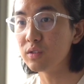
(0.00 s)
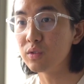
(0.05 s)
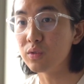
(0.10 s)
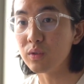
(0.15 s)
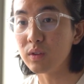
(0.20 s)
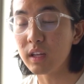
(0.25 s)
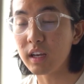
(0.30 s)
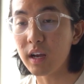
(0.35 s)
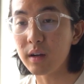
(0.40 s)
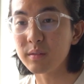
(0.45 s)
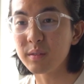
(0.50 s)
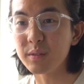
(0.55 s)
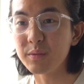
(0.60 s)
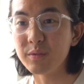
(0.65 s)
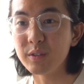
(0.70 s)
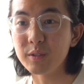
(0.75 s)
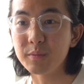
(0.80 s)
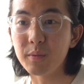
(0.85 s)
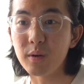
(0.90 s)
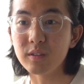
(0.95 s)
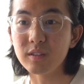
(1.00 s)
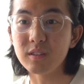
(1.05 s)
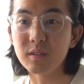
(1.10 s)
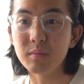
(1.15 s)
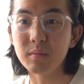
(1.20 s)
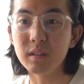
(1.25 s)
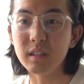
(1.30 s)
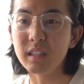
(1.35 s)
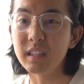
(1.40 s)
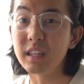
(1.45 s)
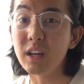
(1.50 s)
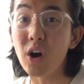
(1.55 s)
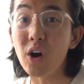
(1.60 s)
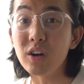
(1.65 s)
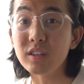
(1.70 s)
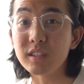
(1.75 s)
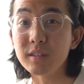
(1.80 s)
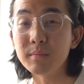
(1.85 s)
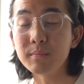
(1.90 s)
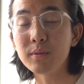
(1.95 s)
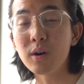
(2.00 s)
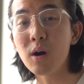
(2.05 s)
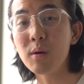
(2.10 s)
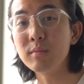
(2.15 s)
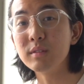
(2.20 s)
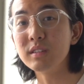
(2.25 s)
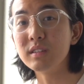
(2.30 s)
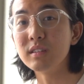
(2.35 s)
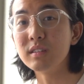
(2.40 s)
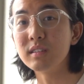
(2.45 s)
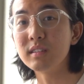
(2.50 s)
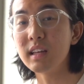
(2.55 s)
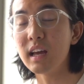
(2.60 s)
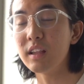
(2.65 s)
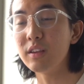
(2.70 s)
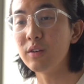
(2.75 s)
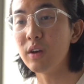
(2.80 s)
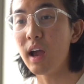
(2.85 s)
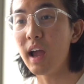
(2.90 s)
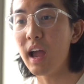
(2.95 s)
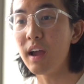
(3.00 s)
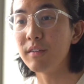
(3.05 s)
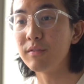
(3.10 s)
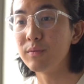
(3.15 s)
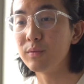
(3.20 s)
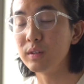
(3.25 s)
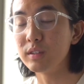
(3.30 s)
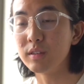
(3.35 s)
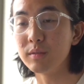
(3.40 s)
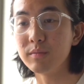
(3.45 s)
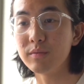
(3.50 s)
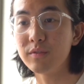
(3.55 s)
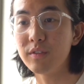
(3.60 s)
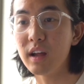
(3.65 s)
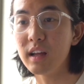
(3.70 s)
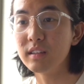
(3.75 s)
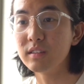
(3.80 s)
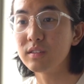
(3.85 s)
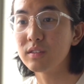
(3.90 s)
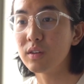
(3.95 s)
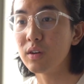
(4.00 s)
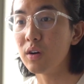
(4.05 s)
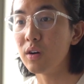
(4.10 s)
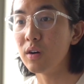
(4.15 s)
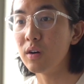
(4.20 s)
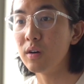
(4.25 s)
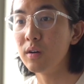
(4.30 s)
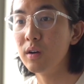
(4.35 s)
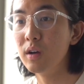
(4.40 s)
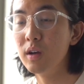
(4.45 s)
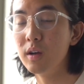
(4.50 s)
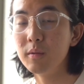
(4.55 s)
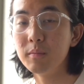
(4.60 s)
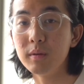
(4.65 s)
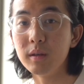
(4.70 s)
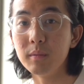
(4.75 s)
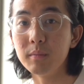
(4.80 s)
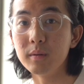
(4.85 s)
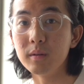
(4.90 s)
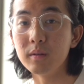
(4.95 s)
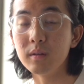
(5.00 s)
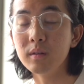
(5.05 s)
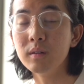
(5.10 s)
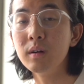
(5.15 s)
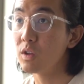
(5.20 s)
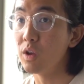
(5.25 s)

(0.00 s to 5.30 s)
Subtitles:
to take up some responsibility or some promises that you have with some friends or people.